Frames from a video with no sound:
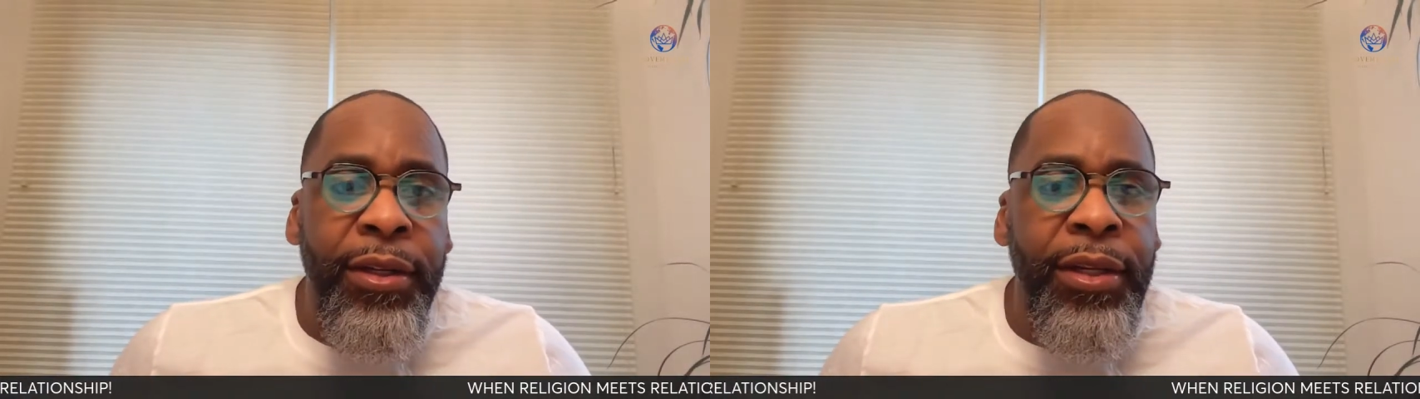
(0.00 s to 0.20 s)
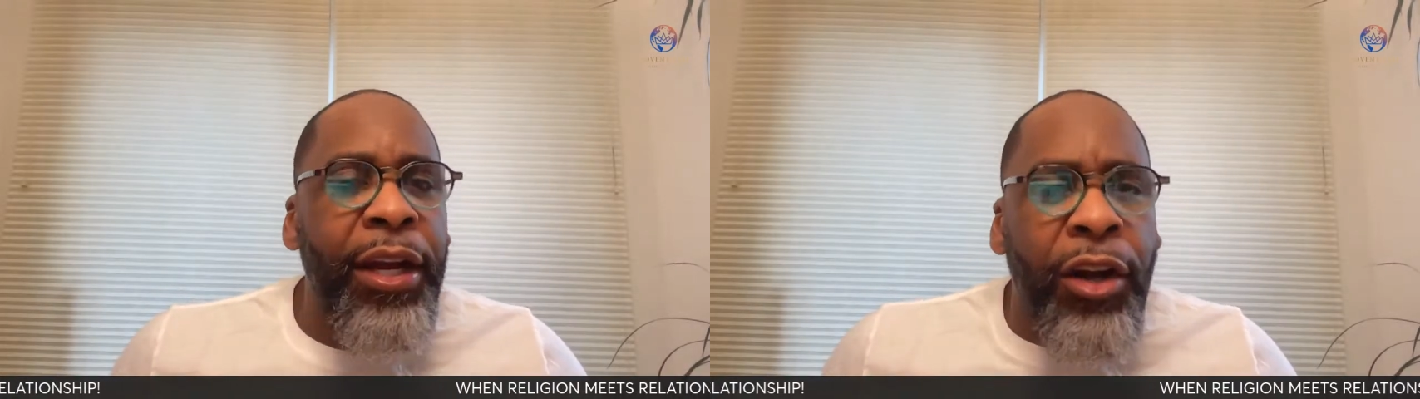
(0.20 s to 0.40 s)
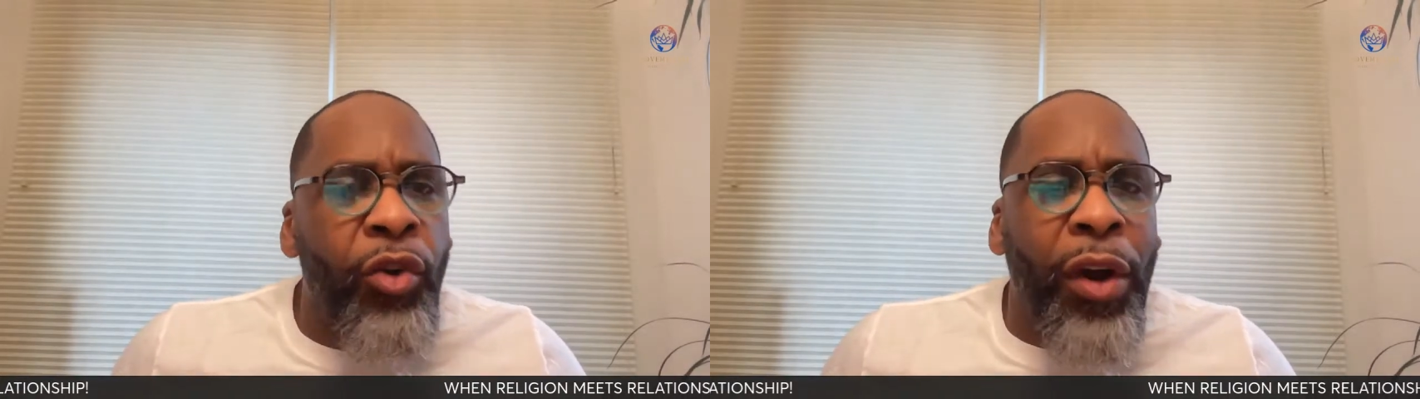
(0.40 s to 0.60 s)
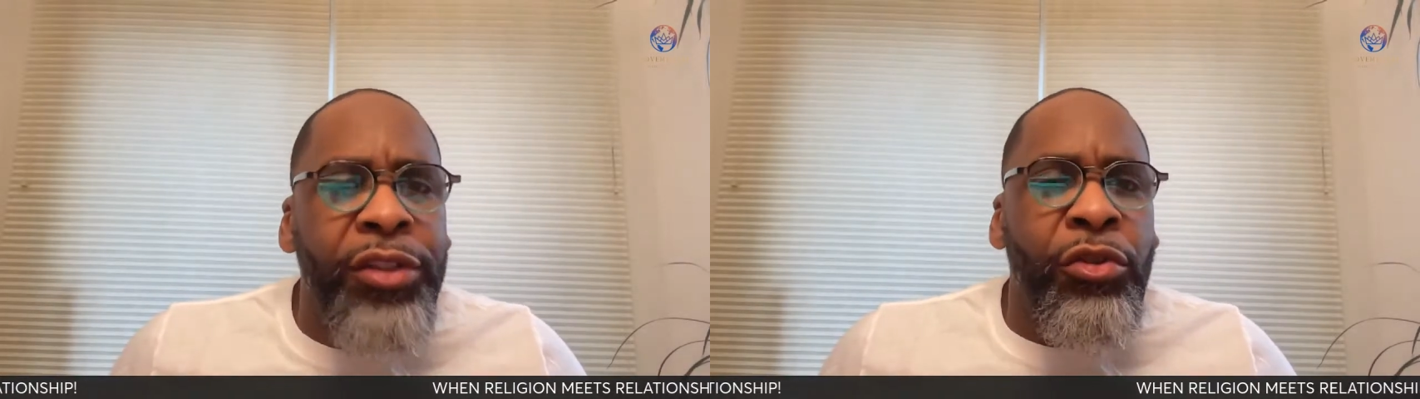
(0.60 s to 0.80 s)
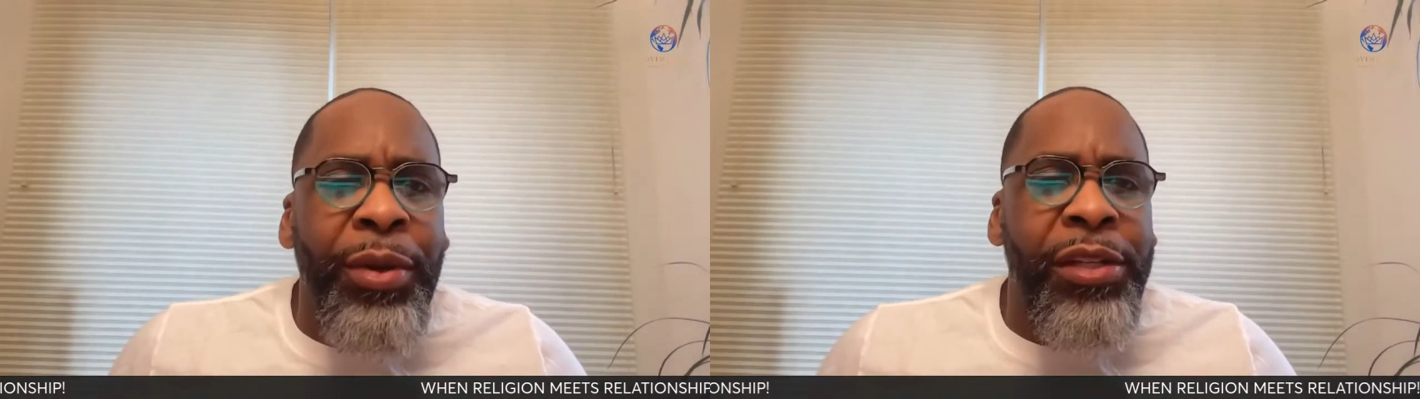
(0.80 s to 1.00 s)
there are going
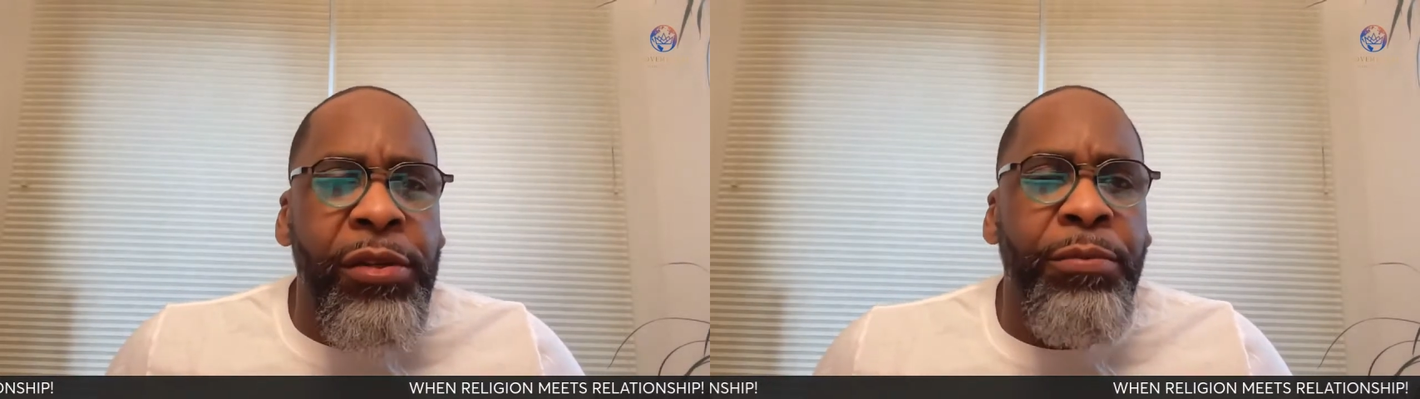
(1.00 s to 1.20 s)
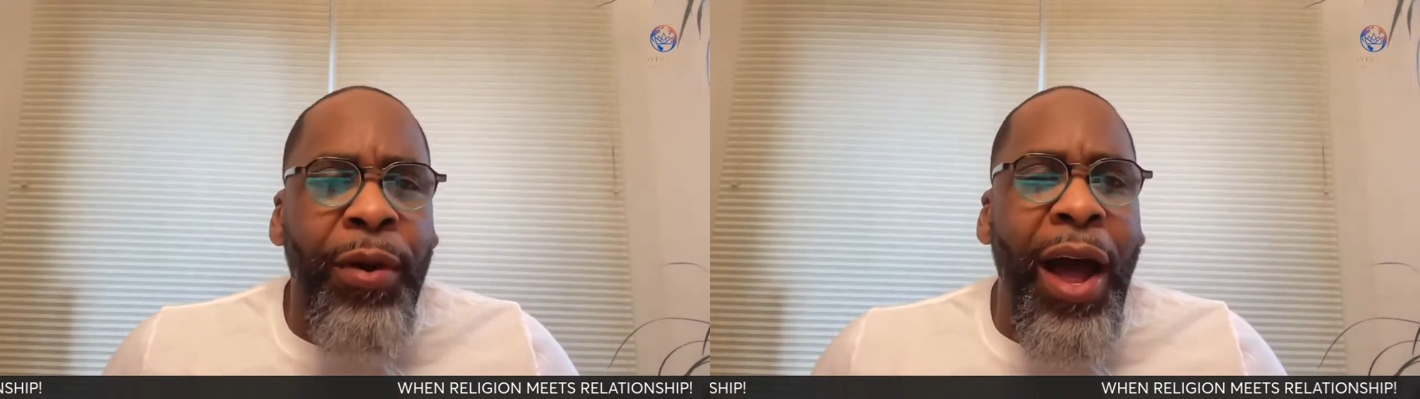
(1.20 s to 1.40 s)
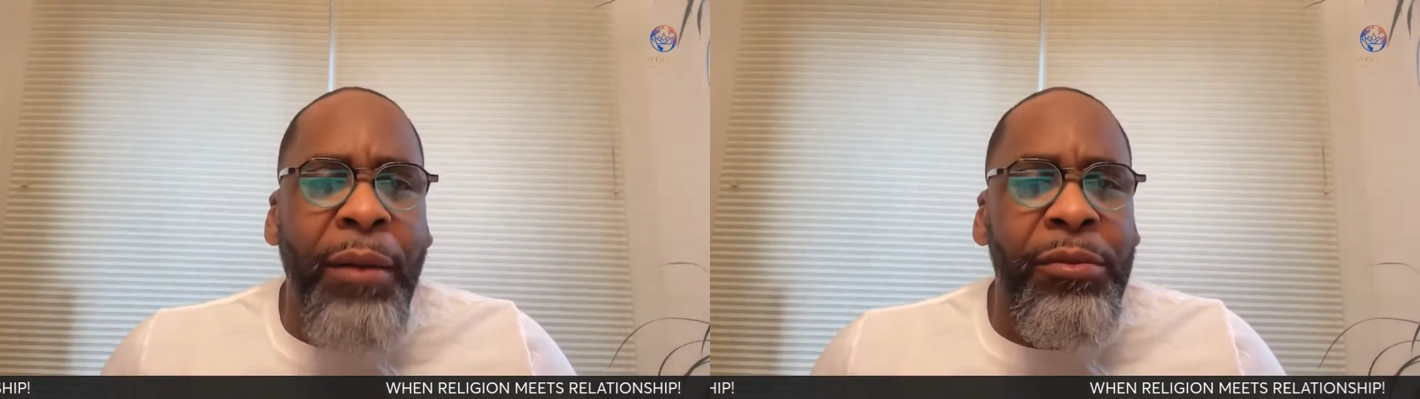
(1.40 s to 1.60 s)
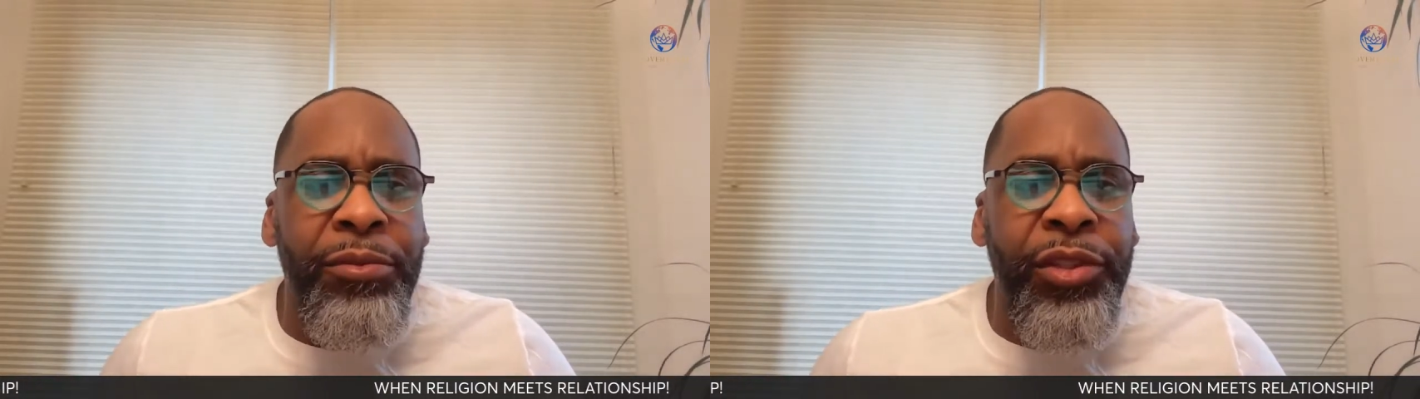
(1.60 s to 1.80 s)
to be some problems,